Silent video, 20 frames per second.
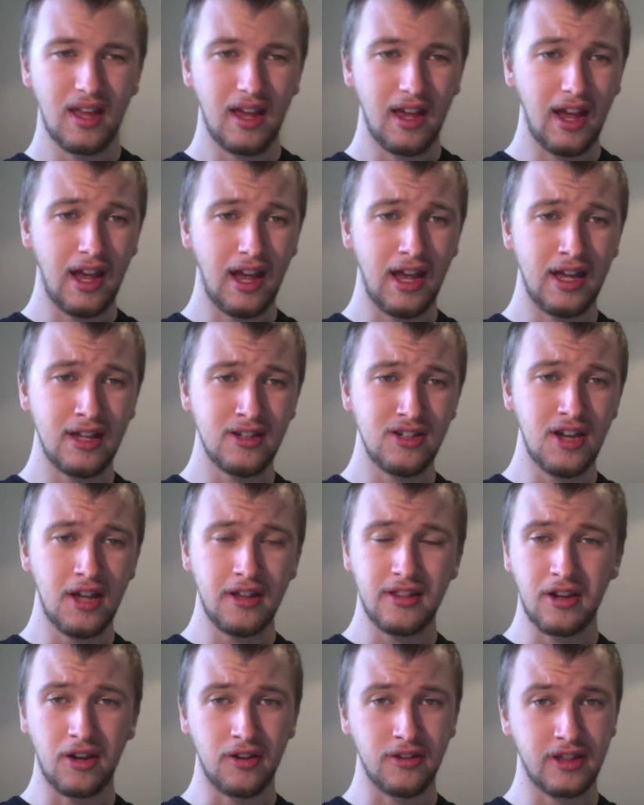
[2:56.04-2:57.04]
And
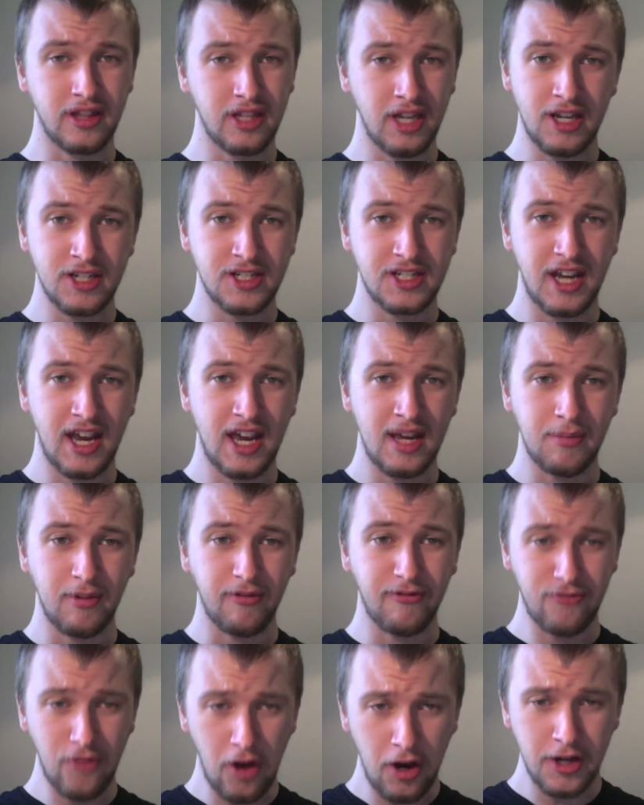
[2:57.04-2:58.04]
nothing on Thursday,
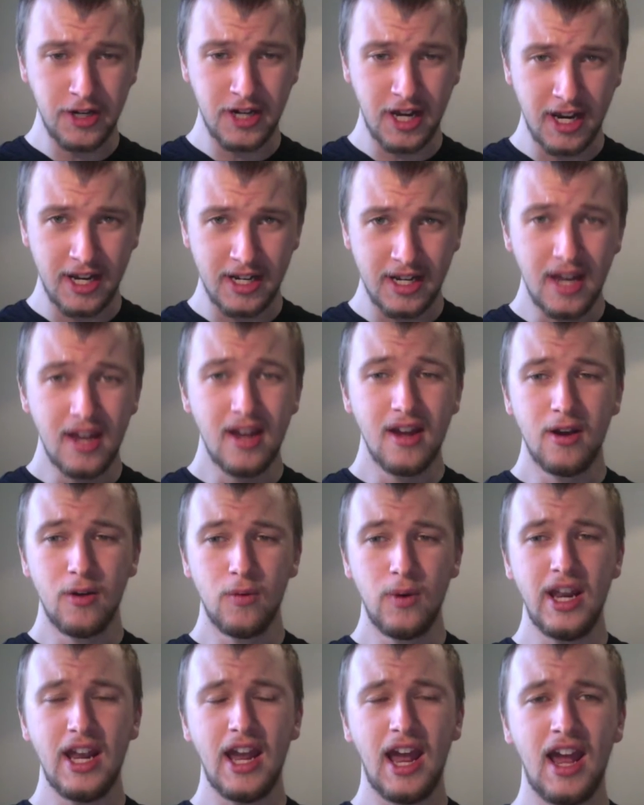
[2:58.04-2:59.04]
but Friday
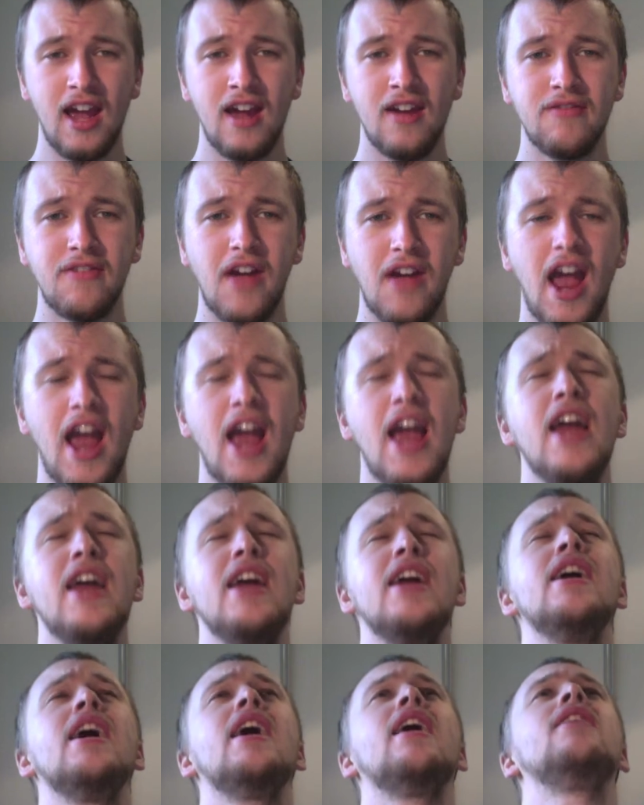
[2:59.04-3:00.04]
we have
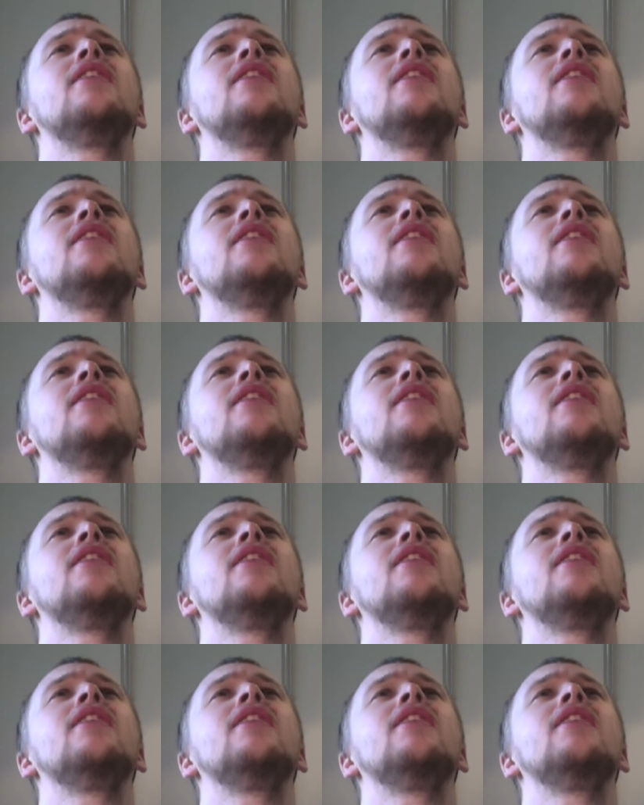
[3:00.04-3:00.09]
a